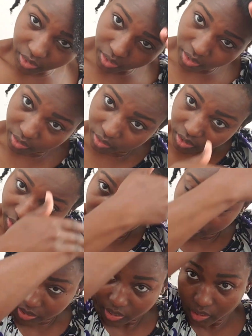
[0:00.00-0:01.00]
And as I
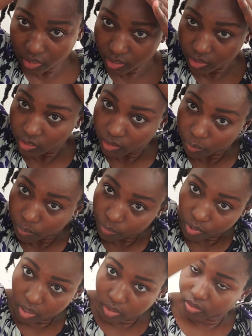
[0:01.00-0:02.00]
said, this
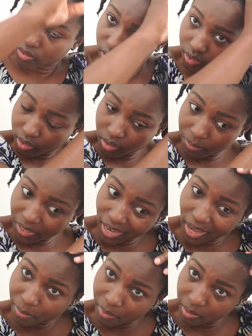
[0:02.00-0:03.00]
is something
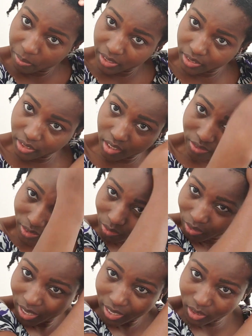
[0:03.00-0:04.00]
I made myself, so
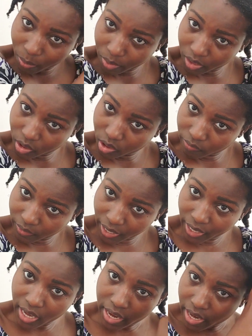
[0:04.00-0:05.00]
it has a bunch of
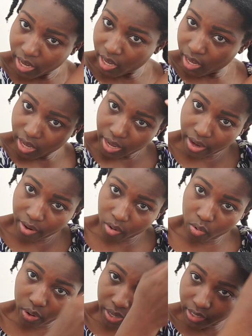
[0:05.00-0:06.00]
like hair
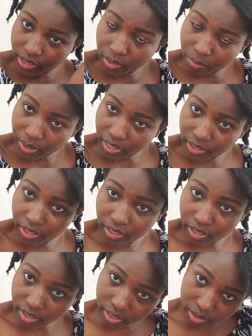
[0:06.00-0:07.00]
oils and
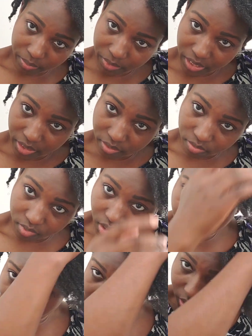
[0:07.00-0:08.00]
butter that
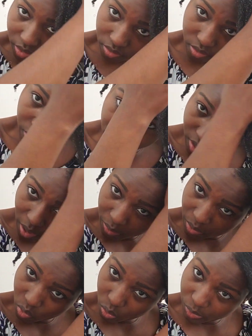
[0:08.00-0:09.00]
I
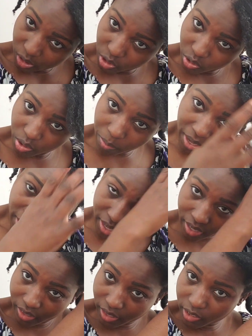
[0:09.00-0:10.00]
would normally use in my
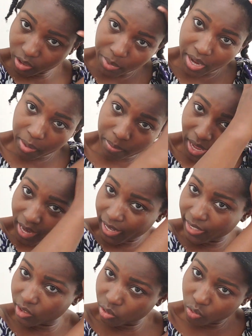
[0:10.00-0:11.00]
hair, like Jamaican black
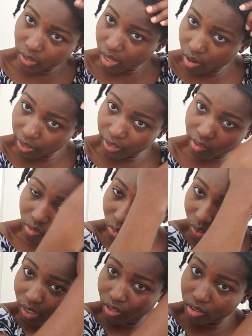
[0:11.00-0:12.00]
castor oil, argan
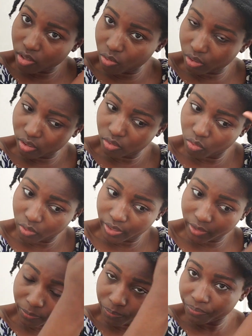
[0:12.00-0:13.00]
oil, coconut
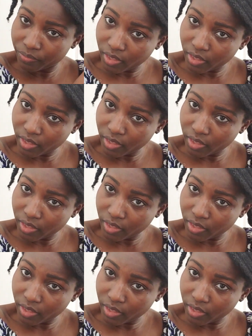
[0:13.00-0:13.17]
oil,